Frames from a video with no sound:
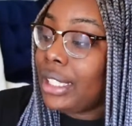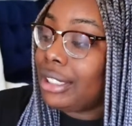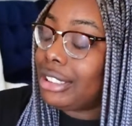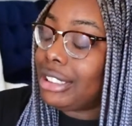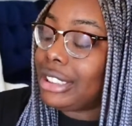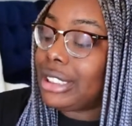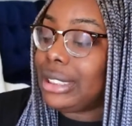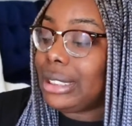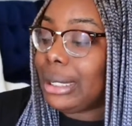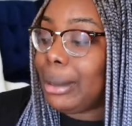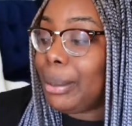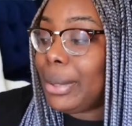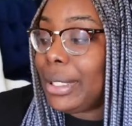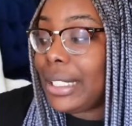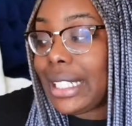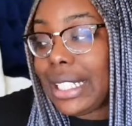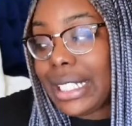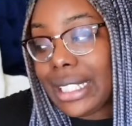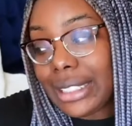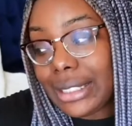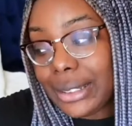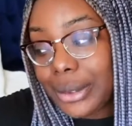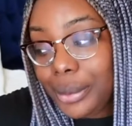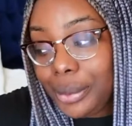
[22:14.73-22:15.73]
So number
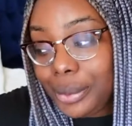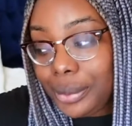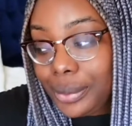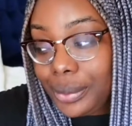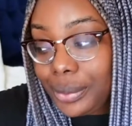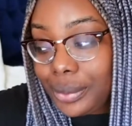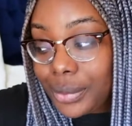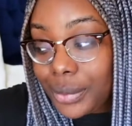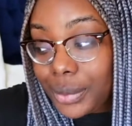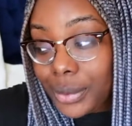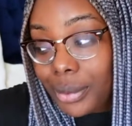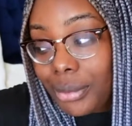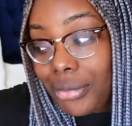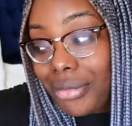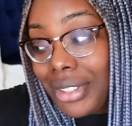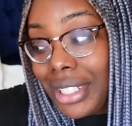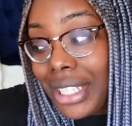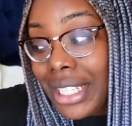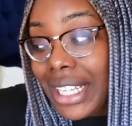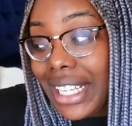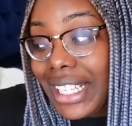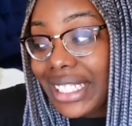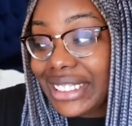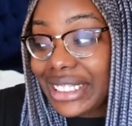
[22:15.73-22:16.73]
nine
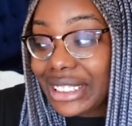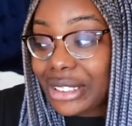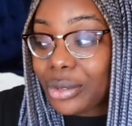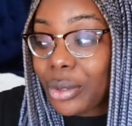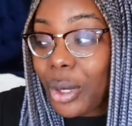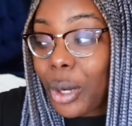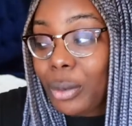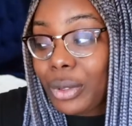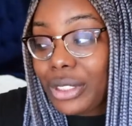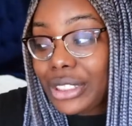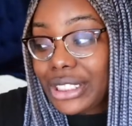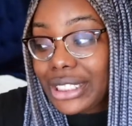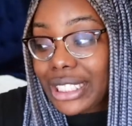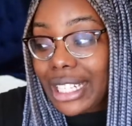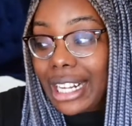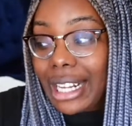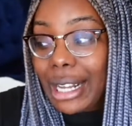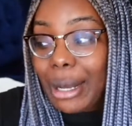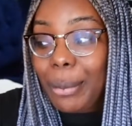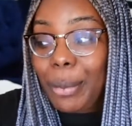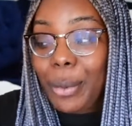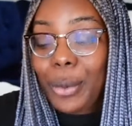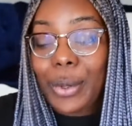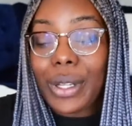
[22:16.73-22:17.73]
is you always
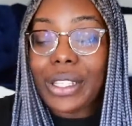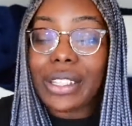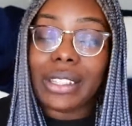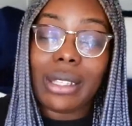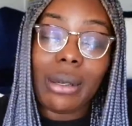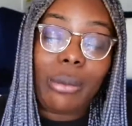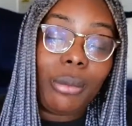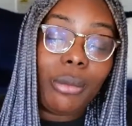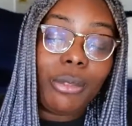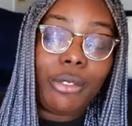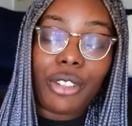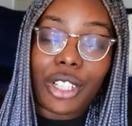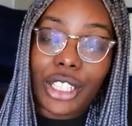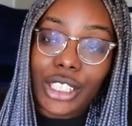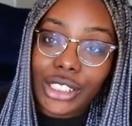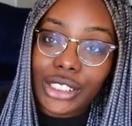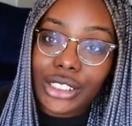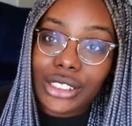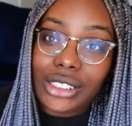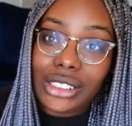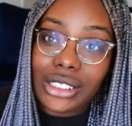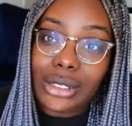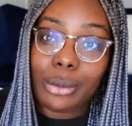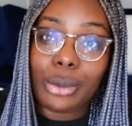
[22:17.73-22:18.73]
check up on them
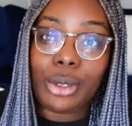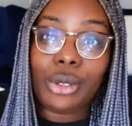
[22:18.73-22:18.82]
first.